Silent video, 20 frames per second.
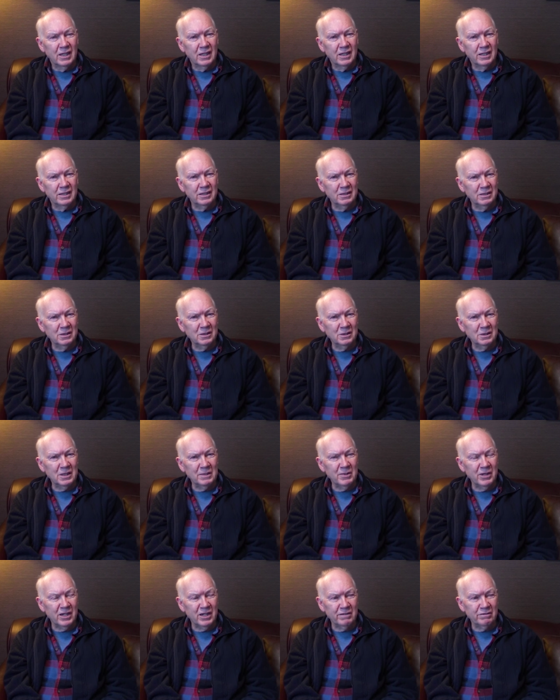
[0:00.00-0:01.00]
You know, I
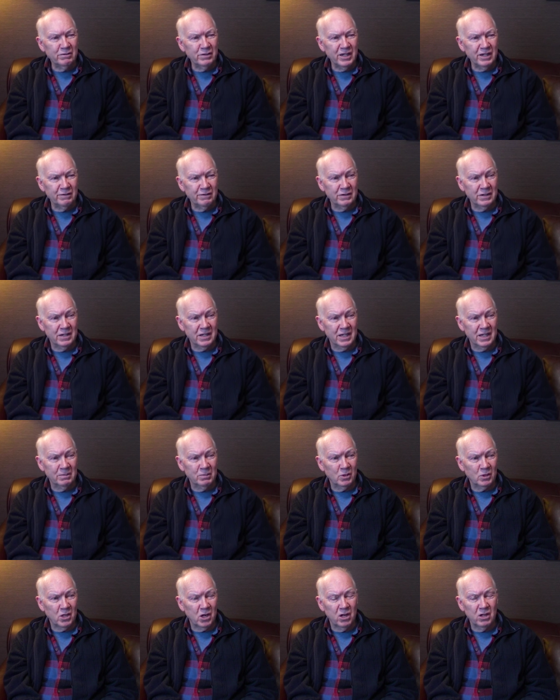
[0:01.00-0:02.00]
mean, I've read, for
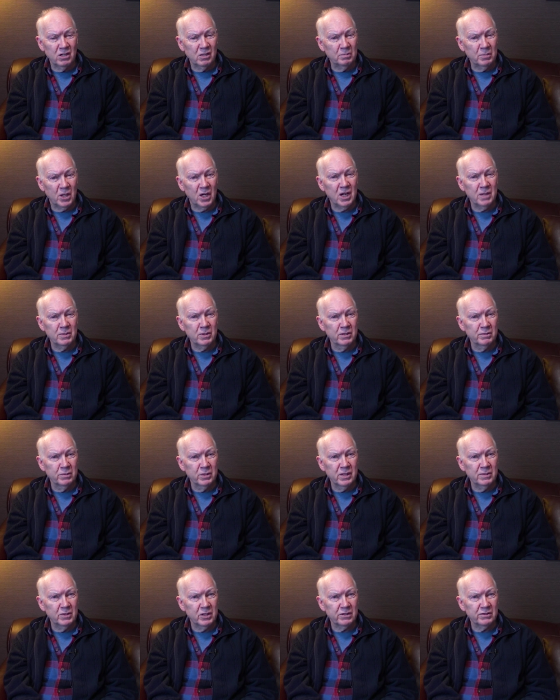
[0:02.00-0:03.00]
example, Karl Popper
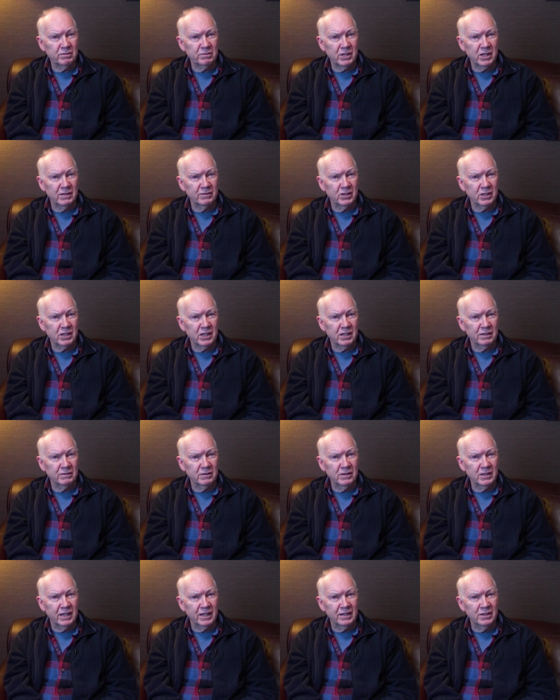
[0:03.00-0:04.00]
pretty much from cover to
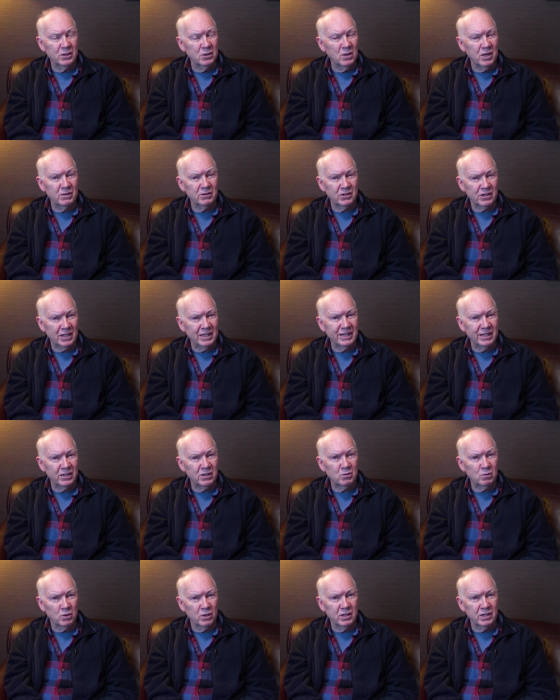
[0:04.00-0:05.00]
cover, and I know how
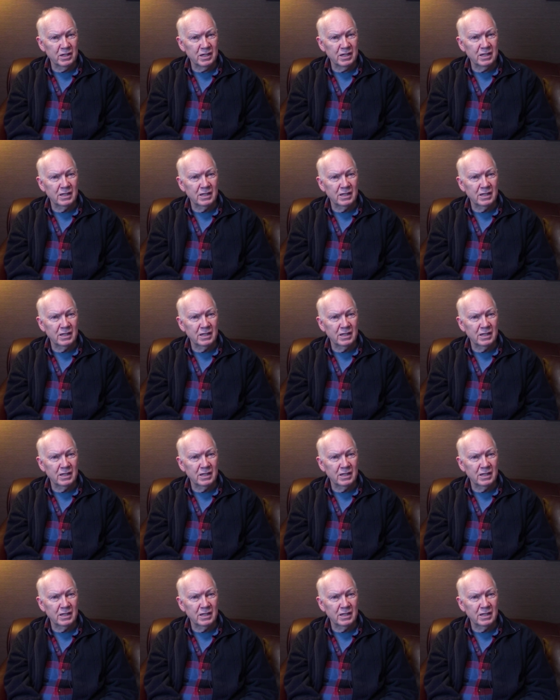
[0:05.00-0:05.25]
science works.